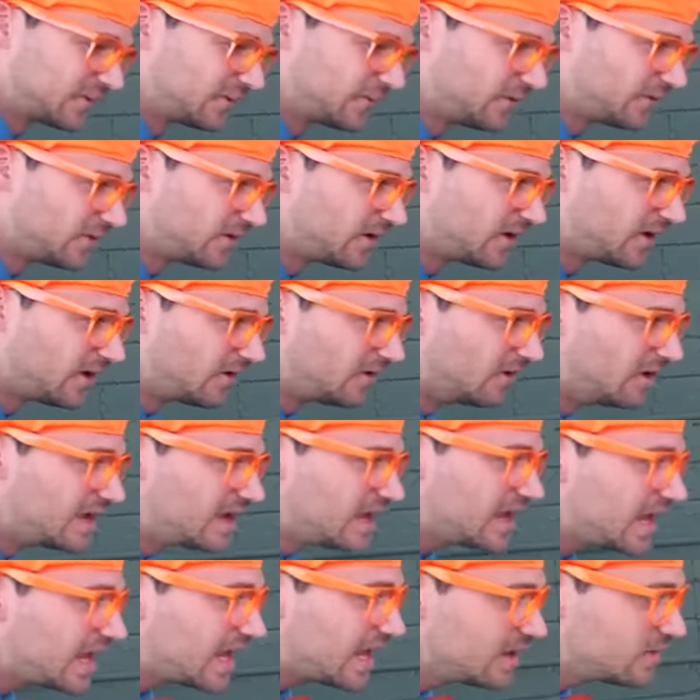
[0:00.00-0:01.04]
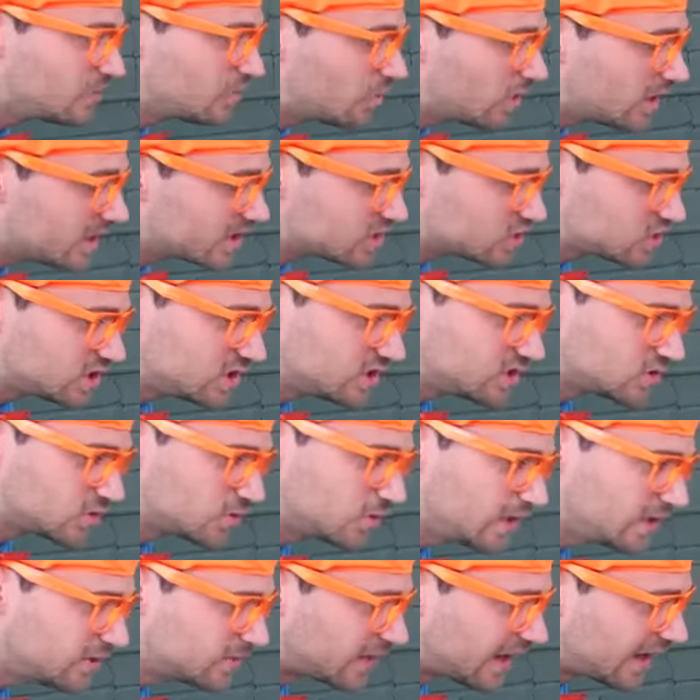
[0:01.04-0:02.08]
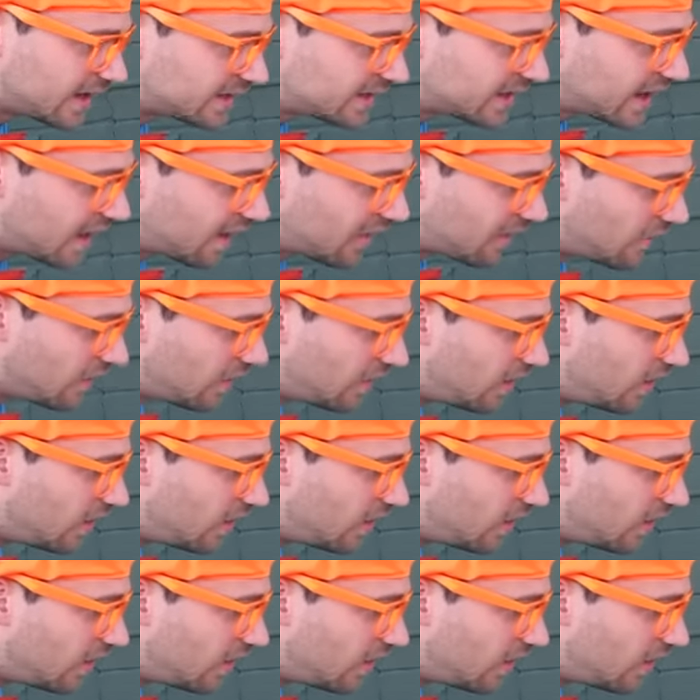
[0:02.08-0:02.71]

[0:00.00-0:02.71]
Whoa. And what is she doing right now?